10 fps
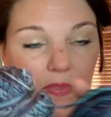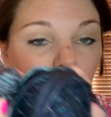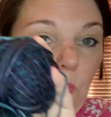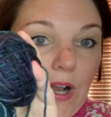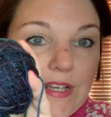
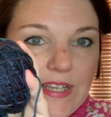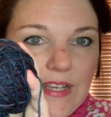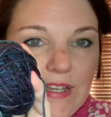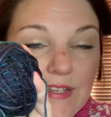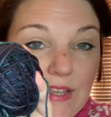what I
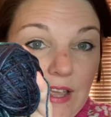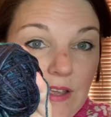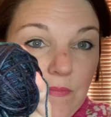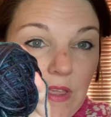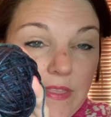did is
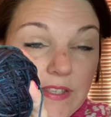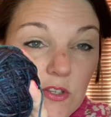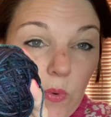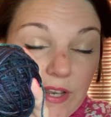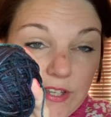these are
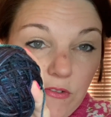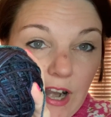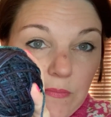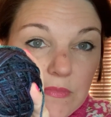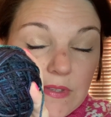20
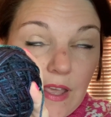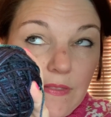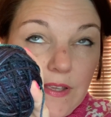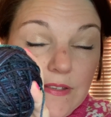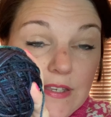grams and
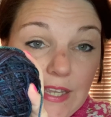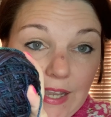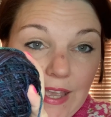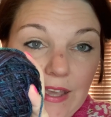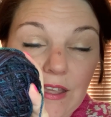these are
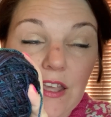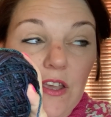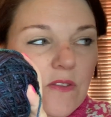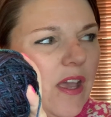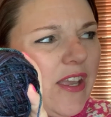DK.
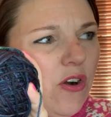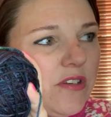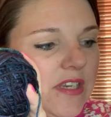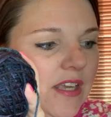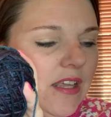So I
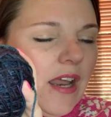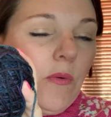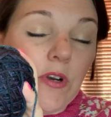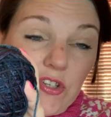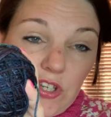ordered it and I
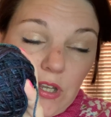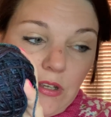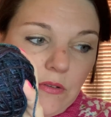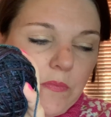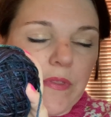wanted
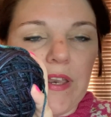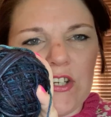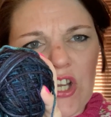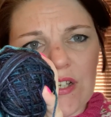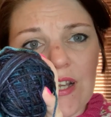2, but then I
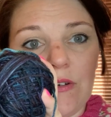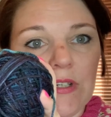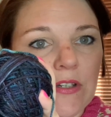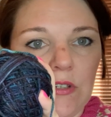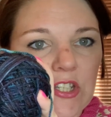checked out and
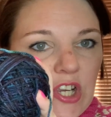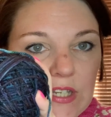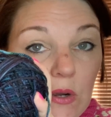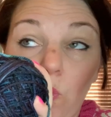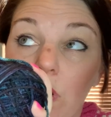it only checked
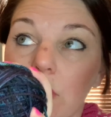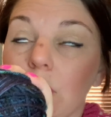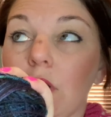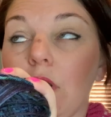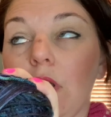out 1.
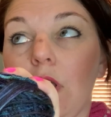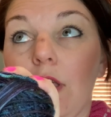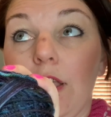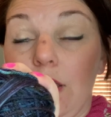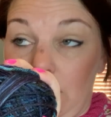
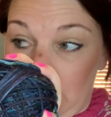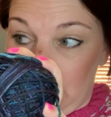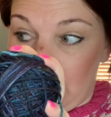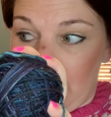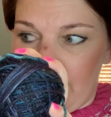
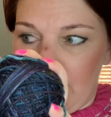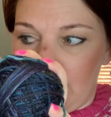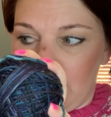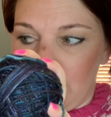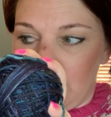And
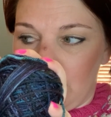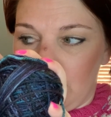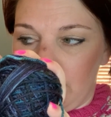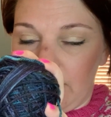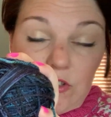then
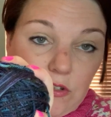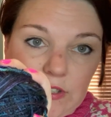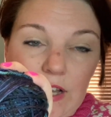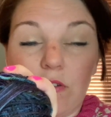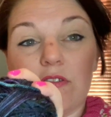these sold
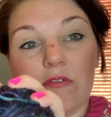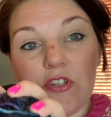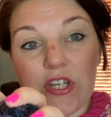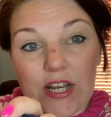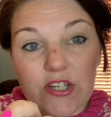out. So
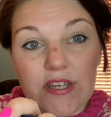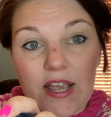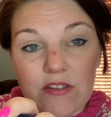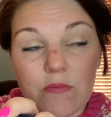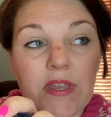she actually
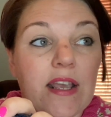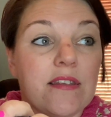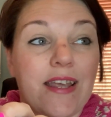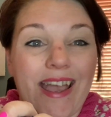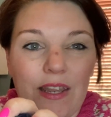died some the next
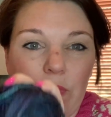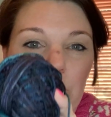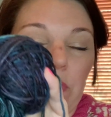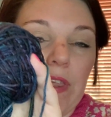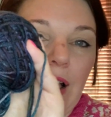day anyway,
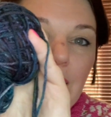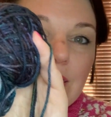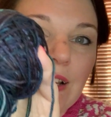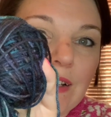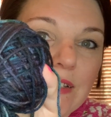but they are
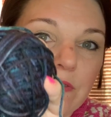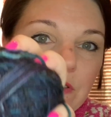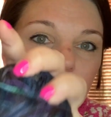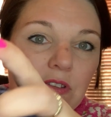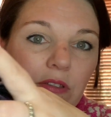slightly
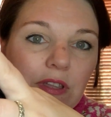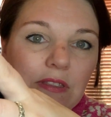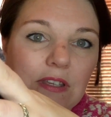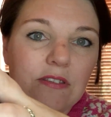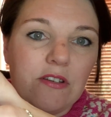different. So I think
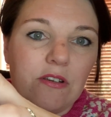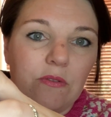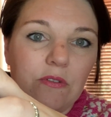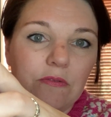these two